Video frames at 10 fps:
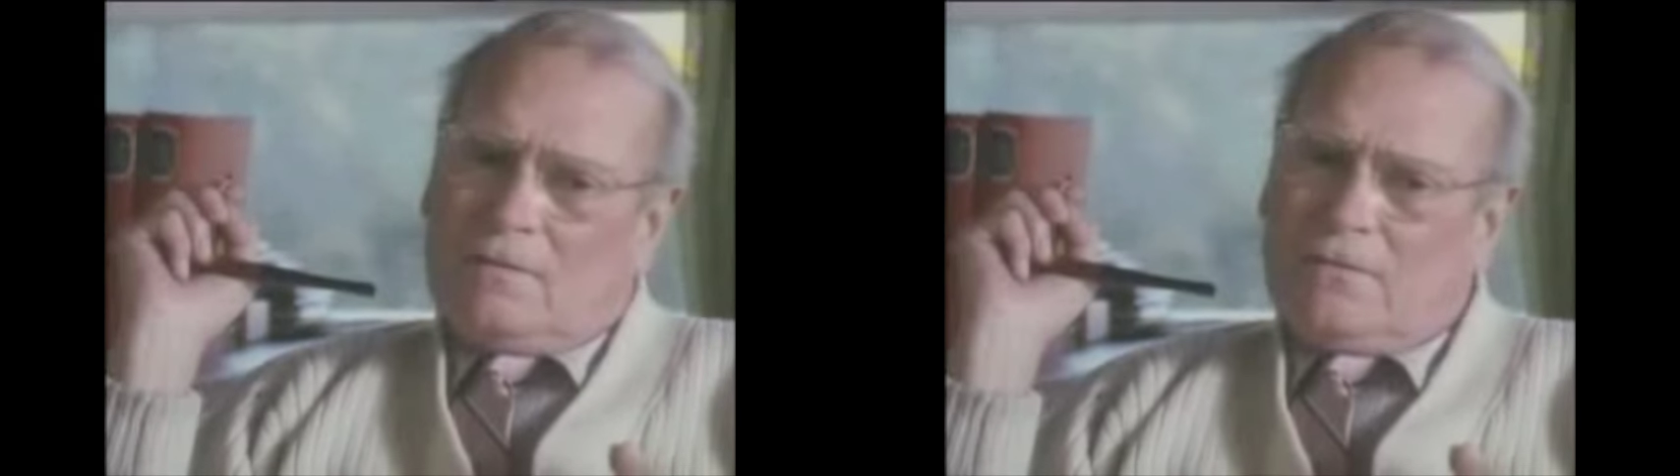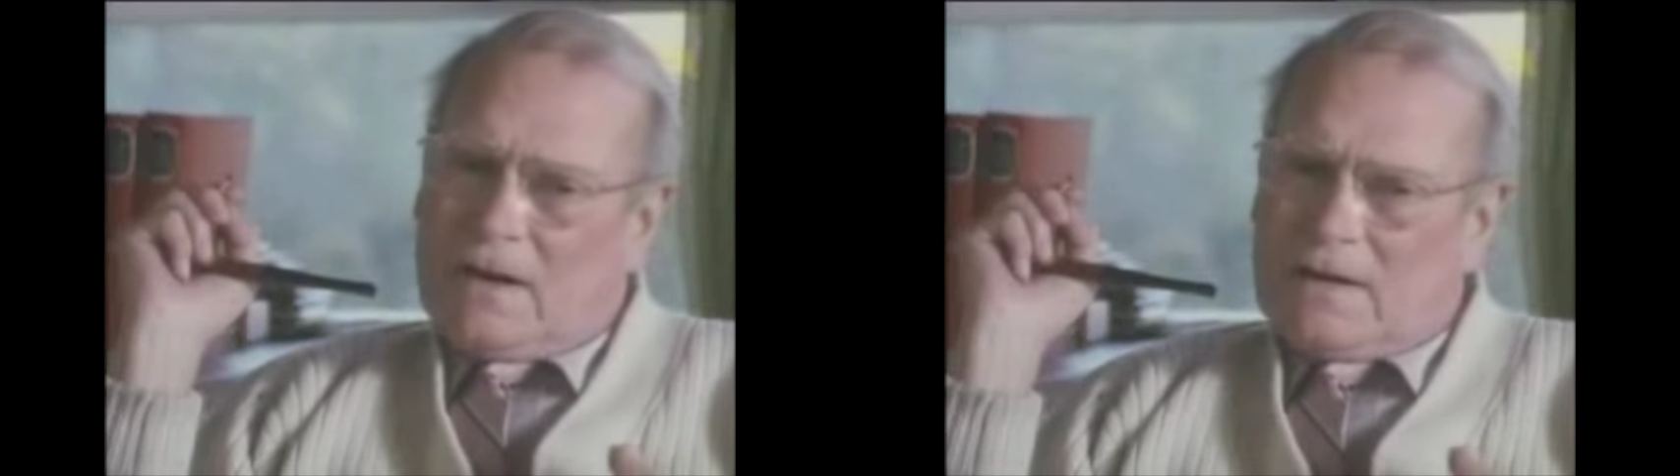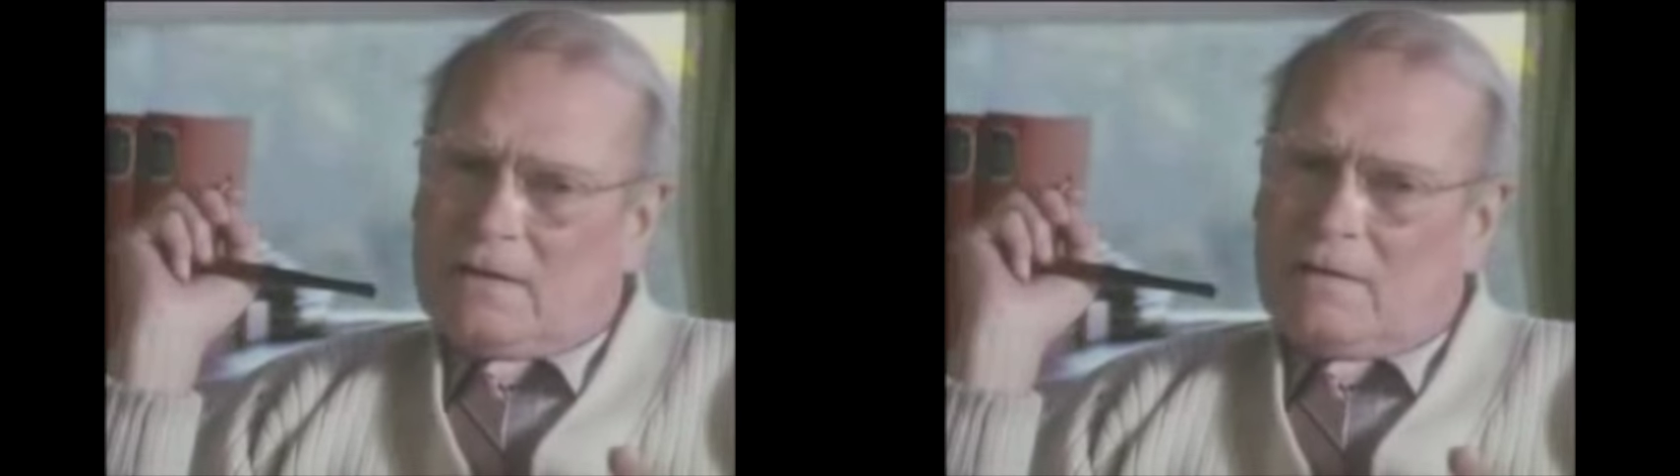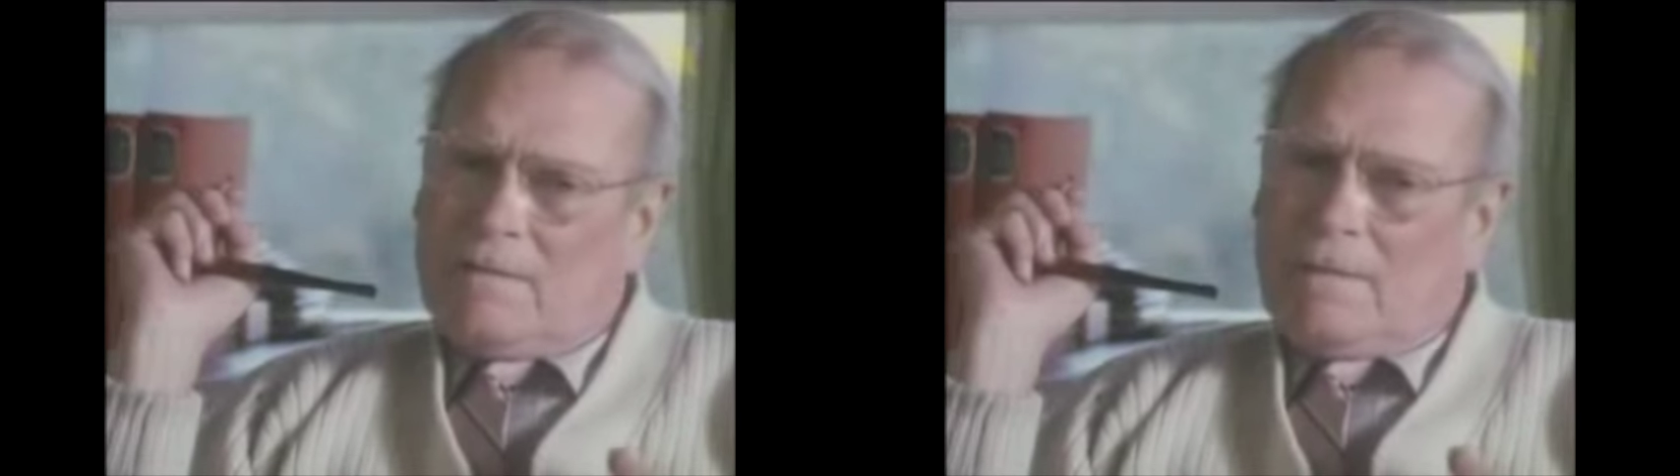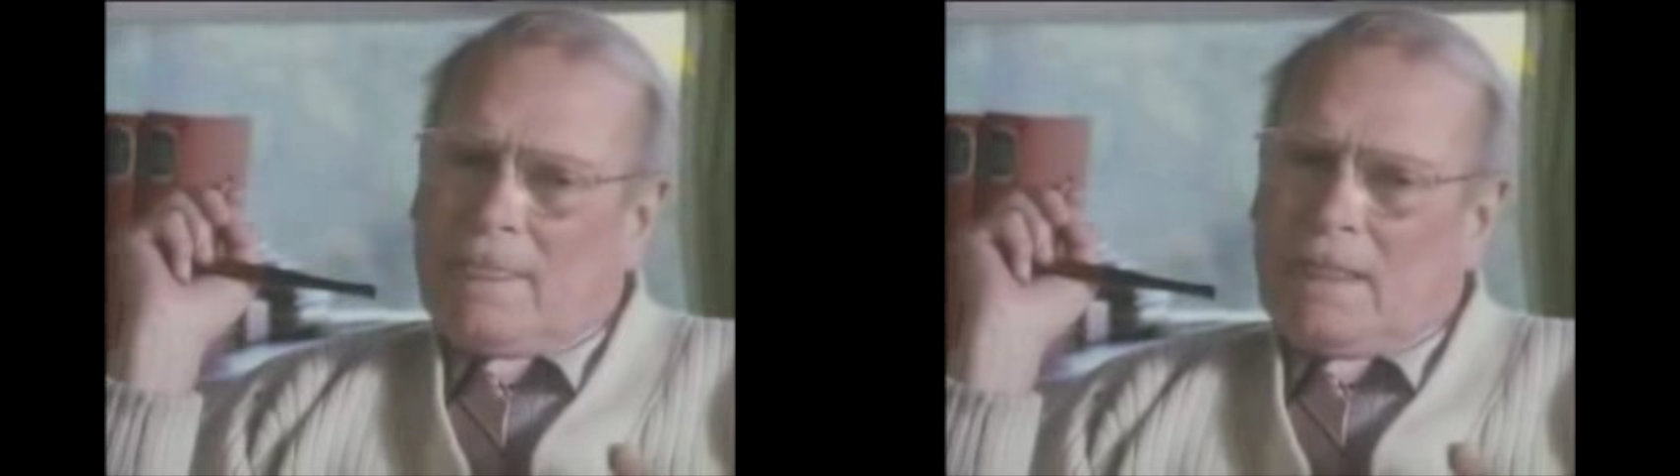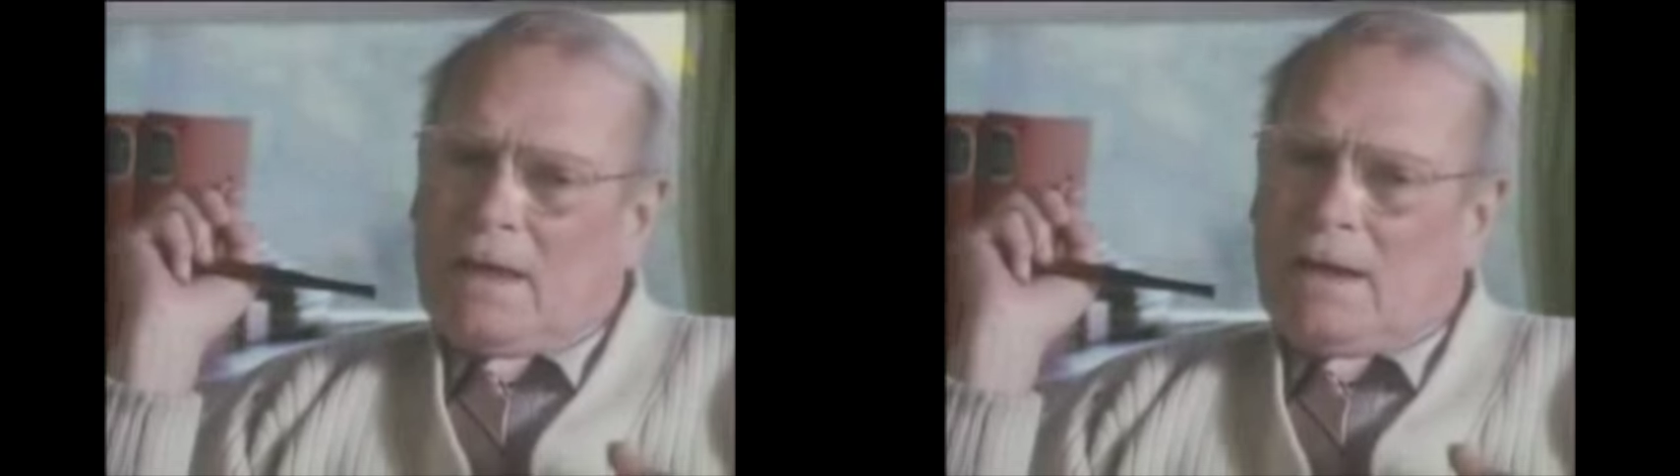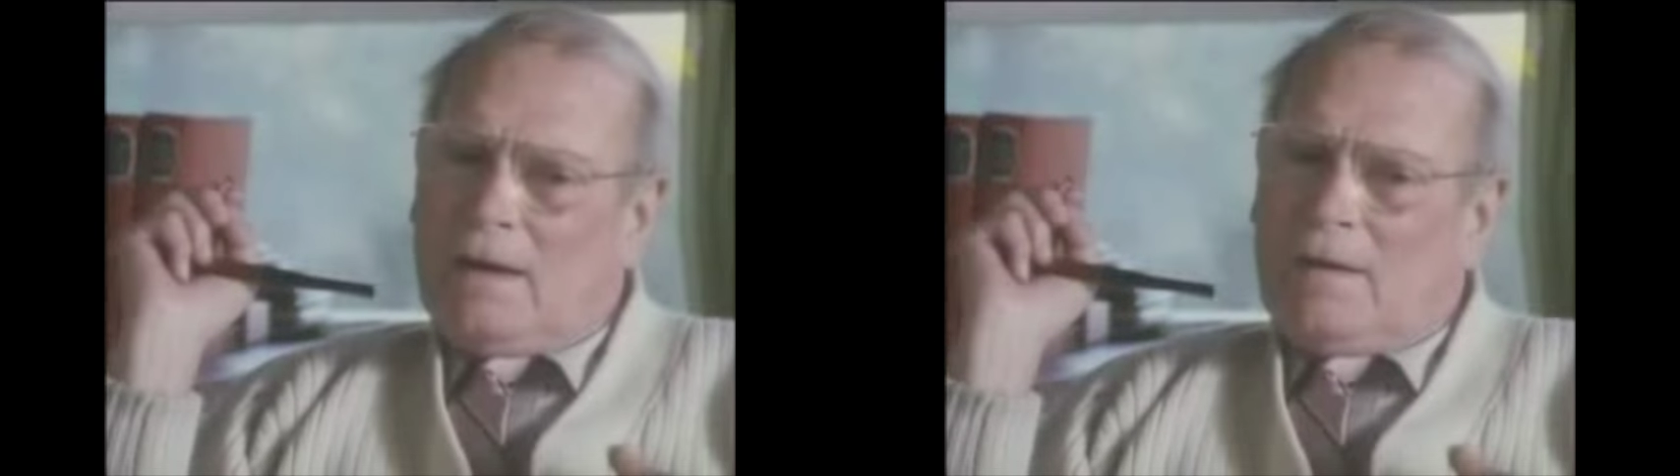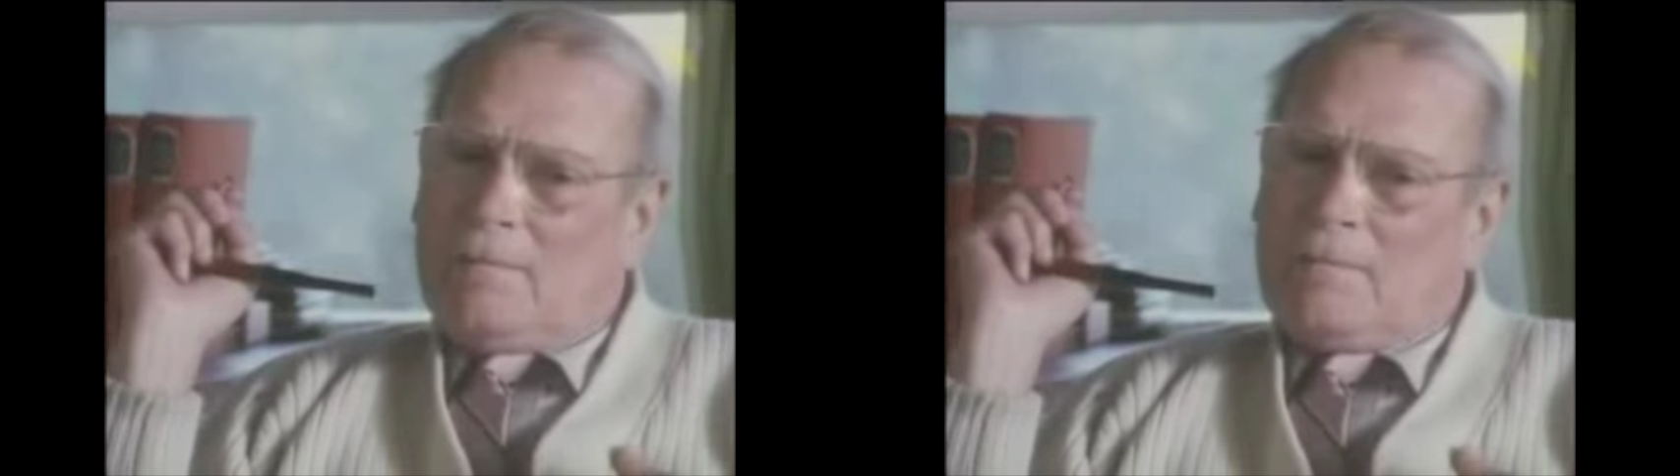Fine.
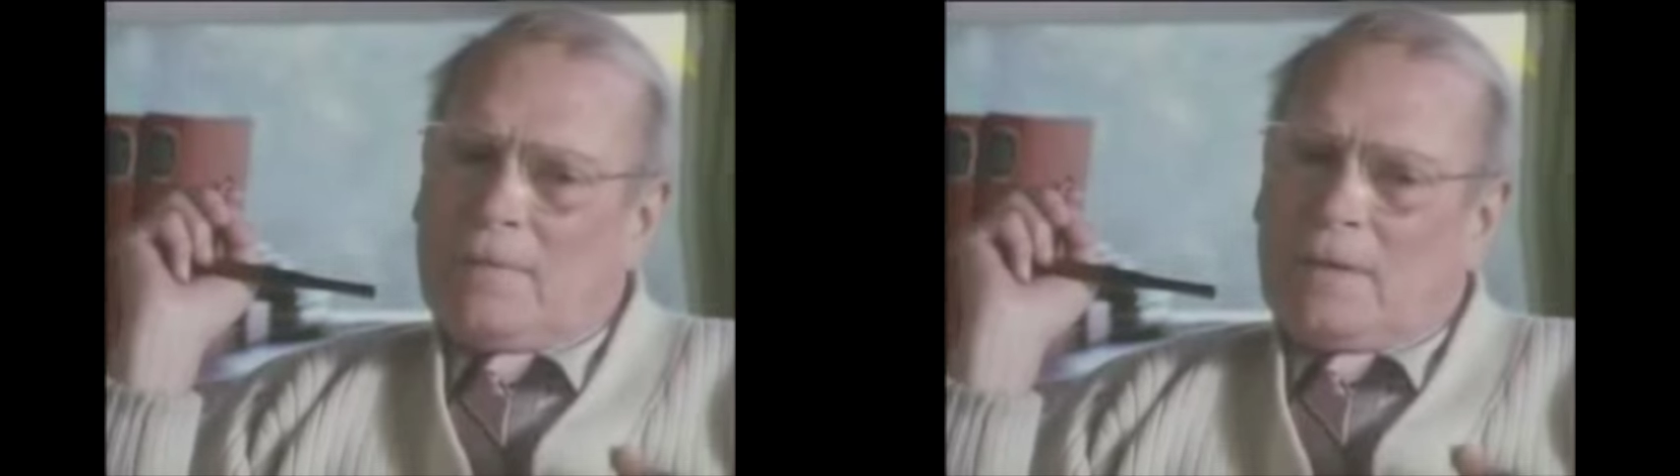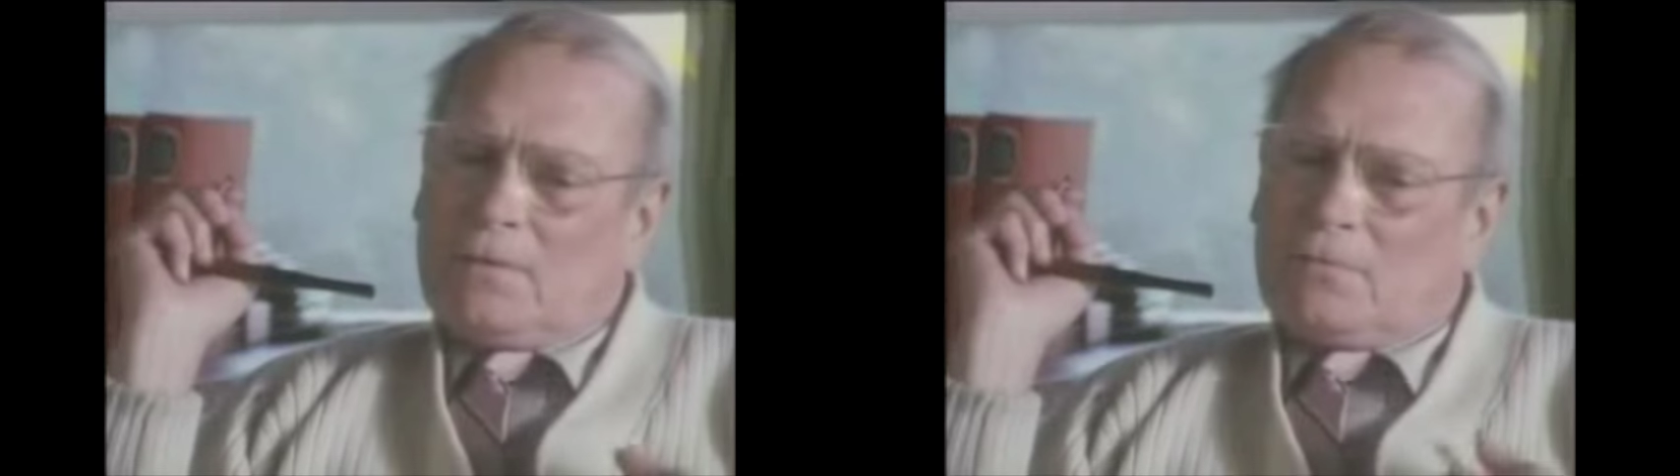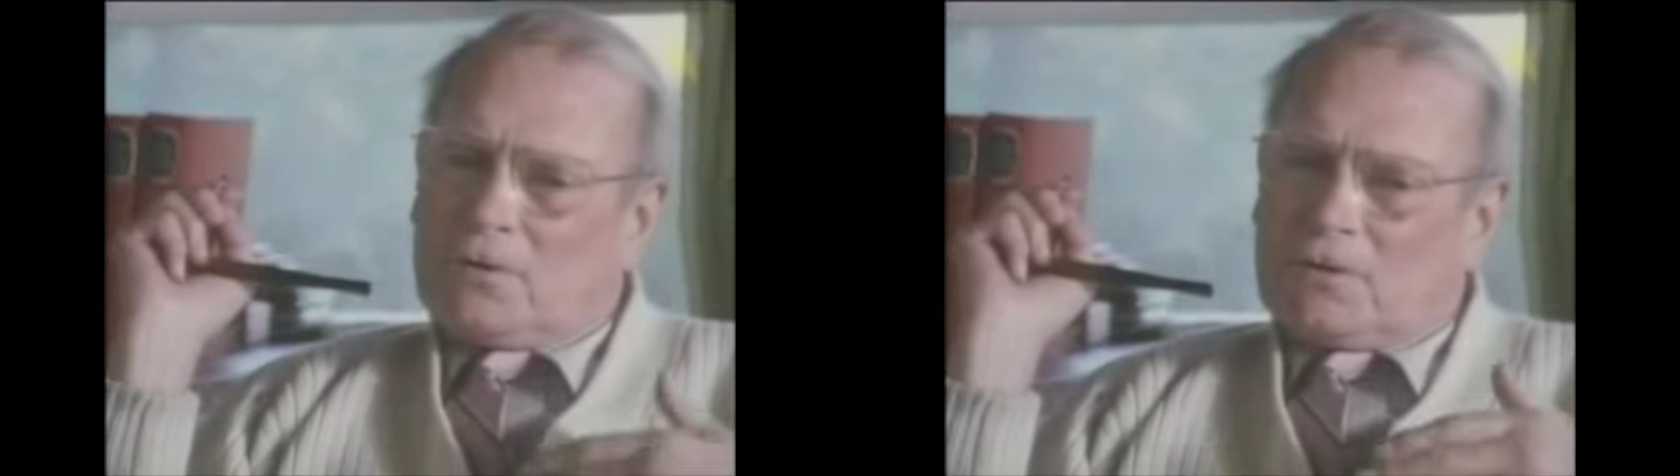You've